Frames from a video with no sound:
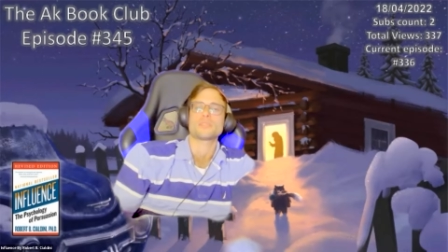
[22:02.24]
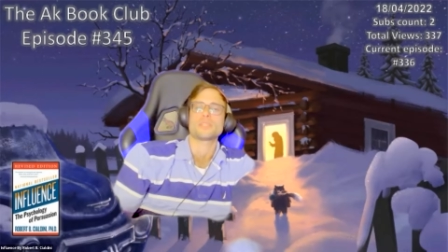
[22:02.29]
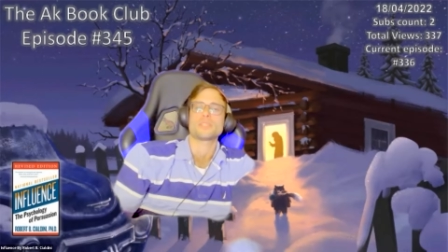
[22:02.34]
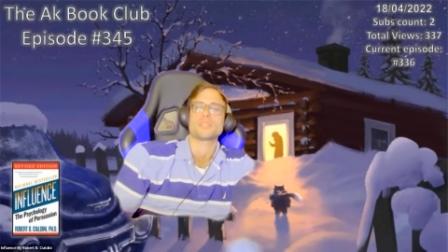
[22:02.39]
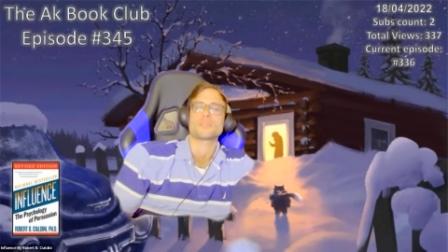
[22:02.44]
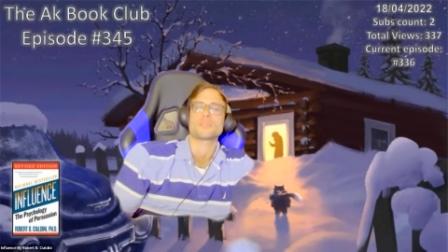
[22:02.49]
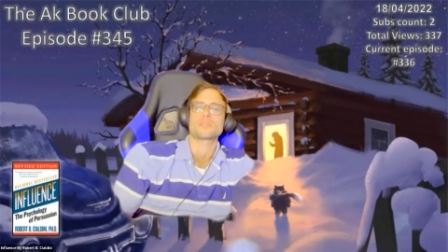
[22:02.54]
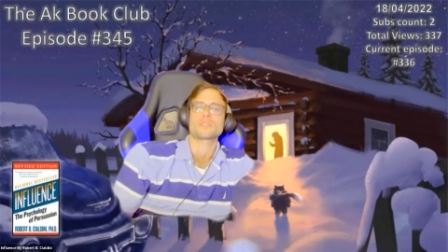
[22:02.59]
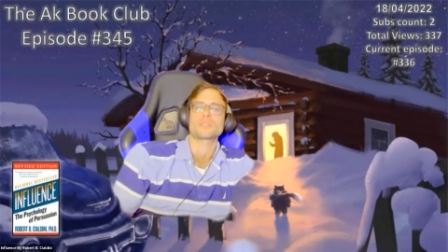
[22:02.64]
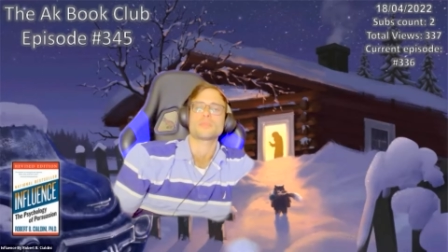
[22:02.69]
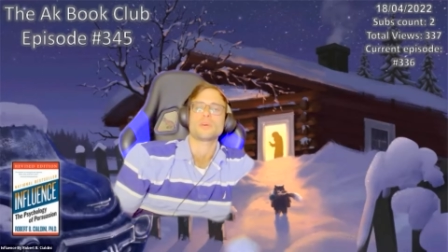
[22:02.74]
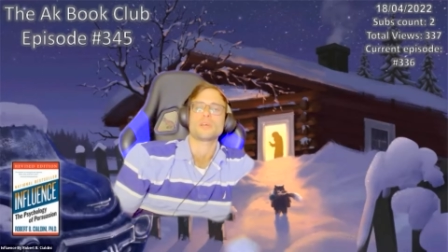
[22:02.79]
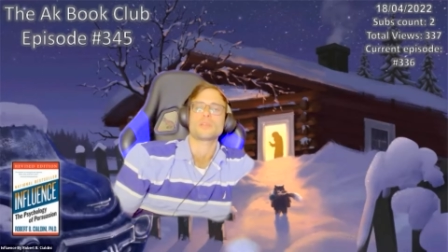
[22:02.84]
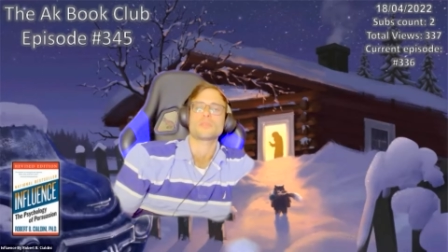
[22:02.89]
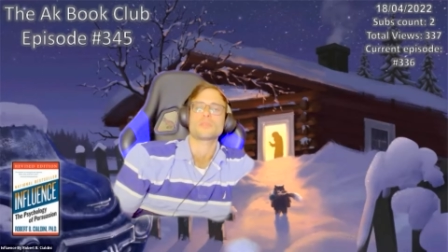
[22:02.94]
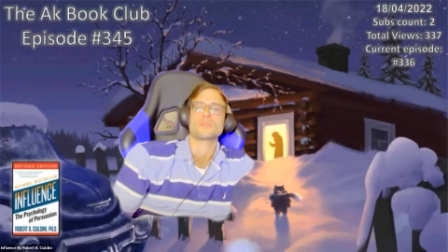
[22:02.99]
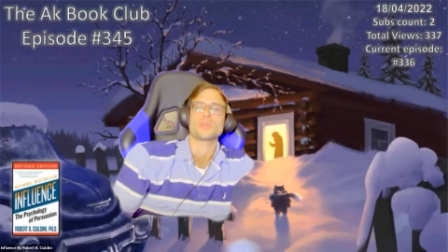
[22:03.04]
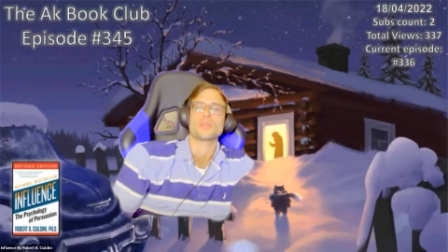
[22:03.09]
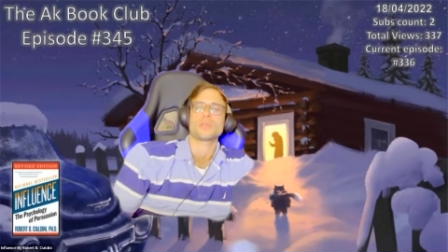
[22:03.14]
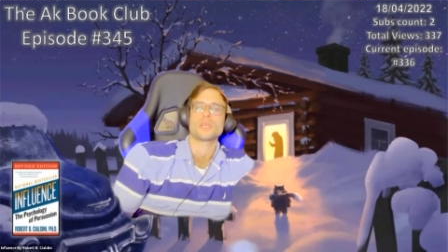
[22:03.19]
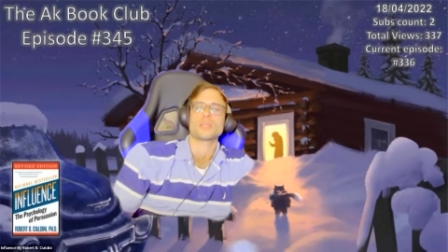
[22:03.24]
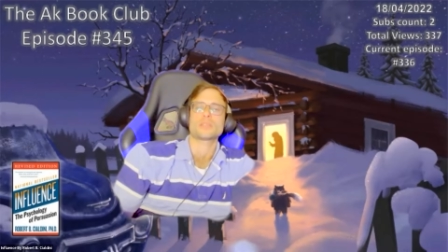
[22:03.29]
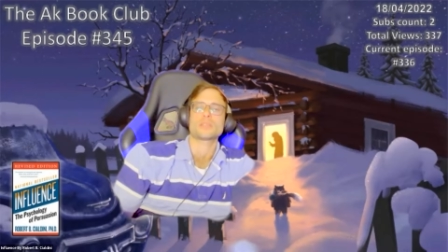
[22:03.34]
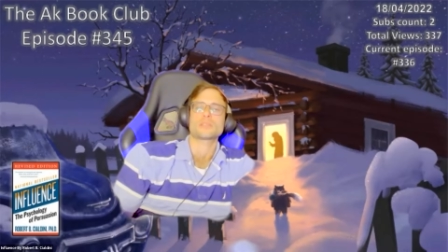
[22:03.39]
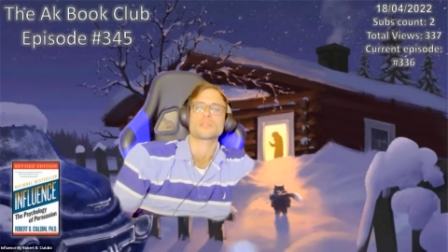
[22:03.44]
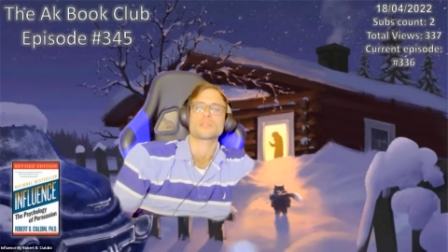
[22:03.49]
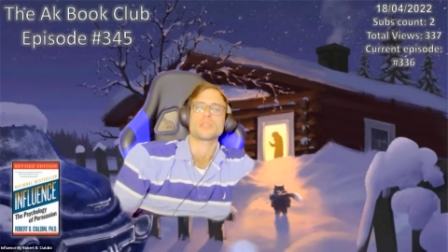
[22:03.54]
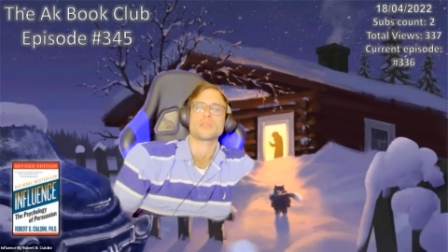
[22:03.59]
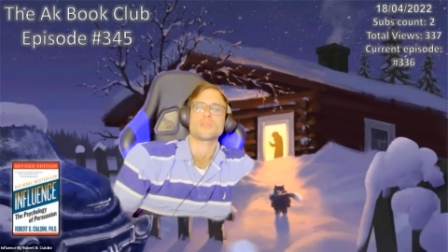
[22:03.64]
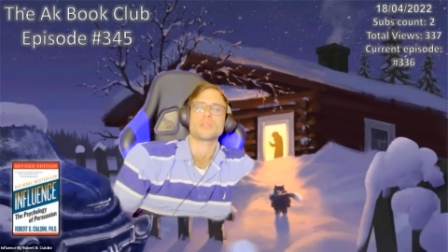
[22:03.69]
first month gas
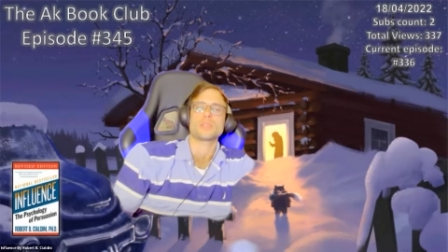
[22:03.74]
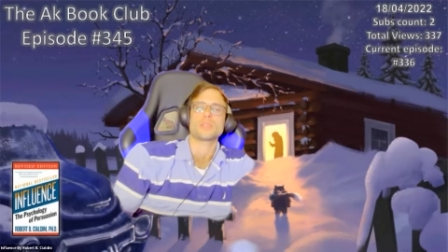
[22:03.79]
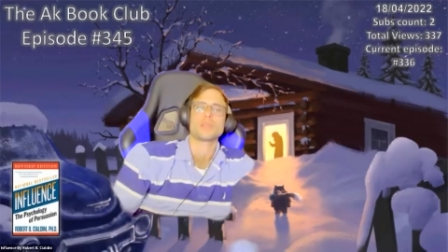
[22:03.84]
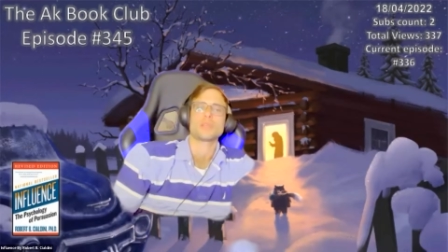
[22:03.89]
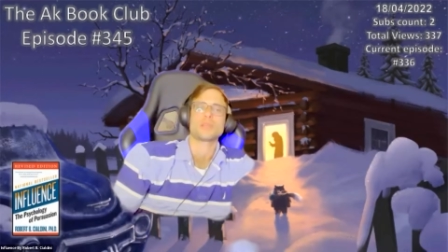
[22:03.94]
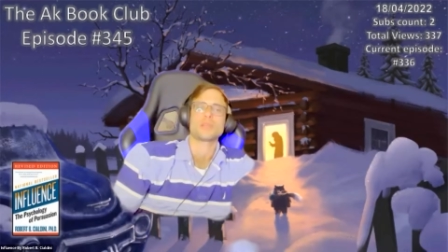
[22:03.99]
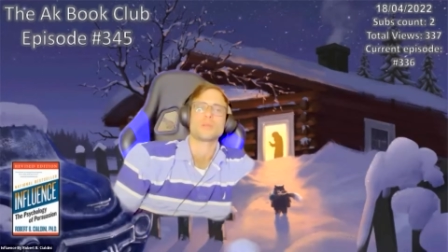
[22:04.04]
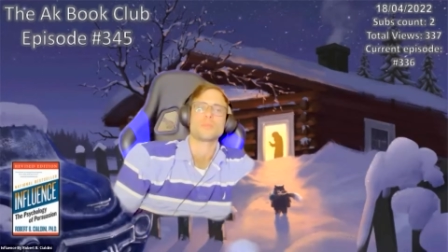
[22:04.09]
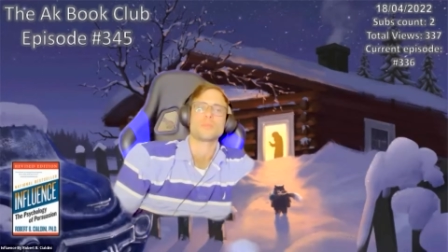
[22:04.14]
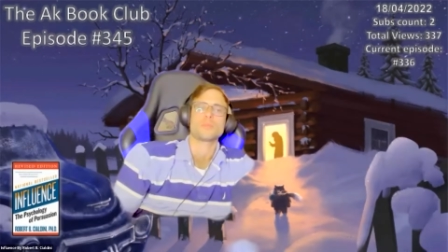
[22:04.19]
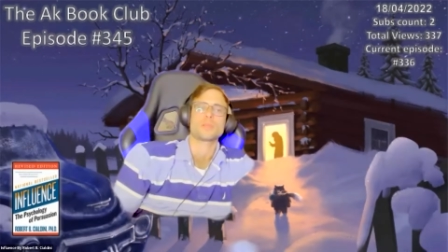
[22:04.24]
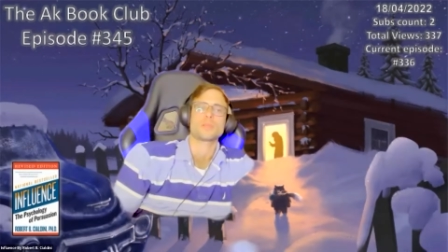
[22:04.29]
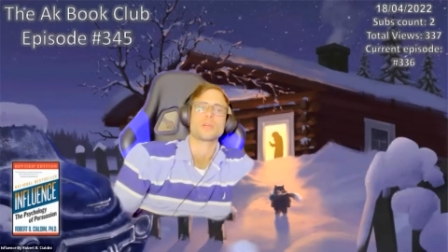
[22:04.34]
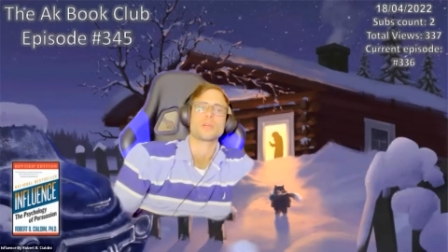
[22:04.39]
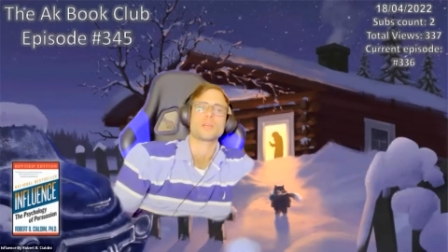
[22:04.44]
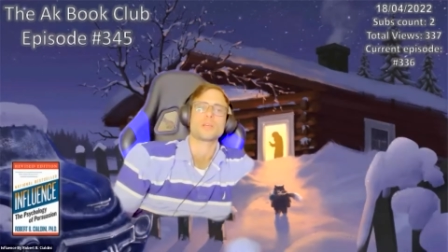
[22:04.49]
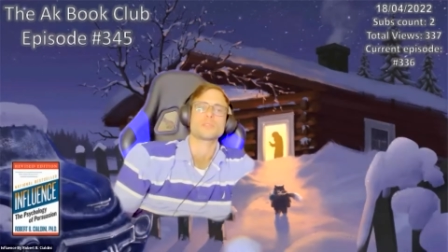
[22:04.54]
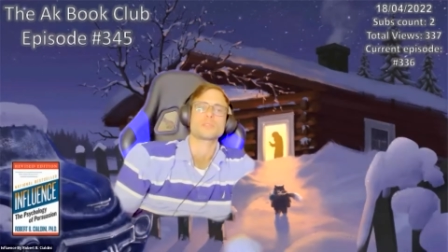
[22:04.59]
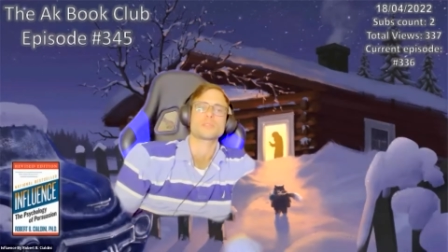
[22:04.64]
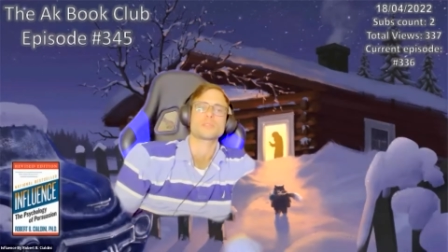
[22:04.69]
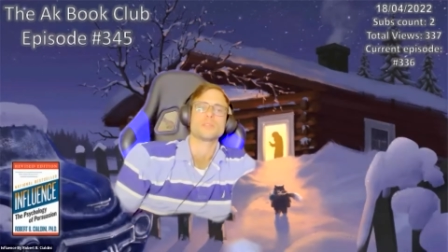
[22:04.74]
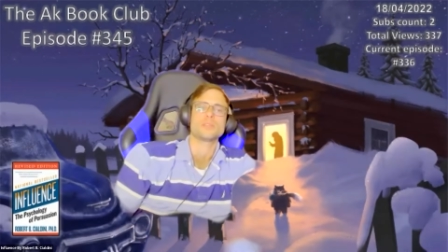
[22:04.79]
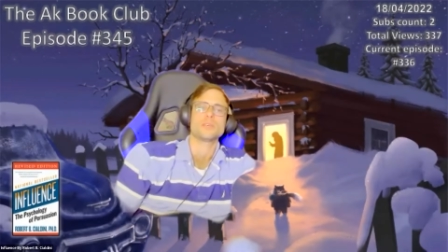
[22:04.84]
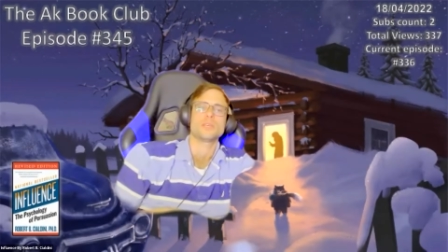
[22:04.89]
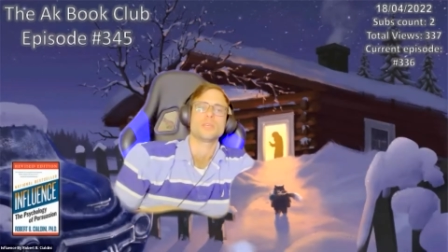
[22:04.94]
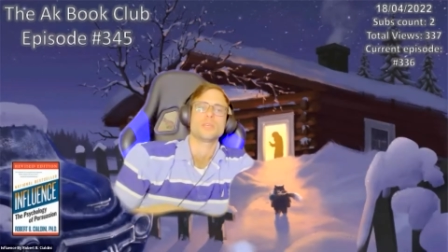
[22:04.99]
saving because